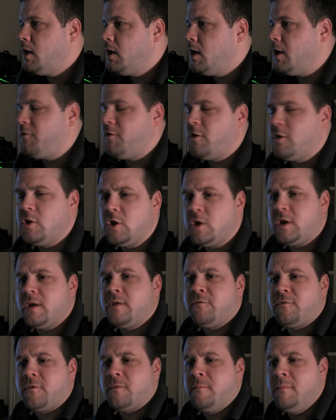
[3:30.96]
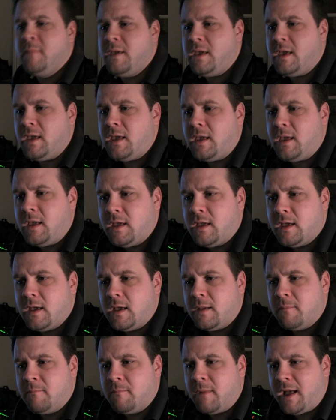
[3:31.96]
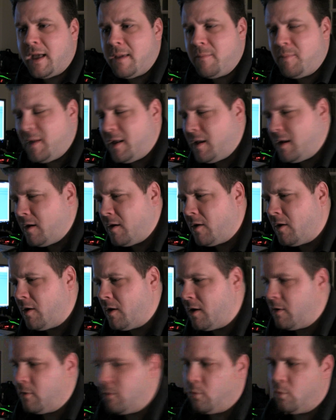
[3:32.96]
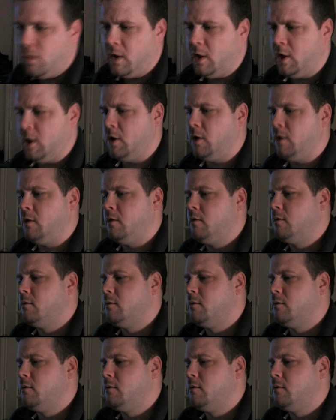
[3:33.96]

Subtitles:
If you're looking for me, in my opinion, on, well,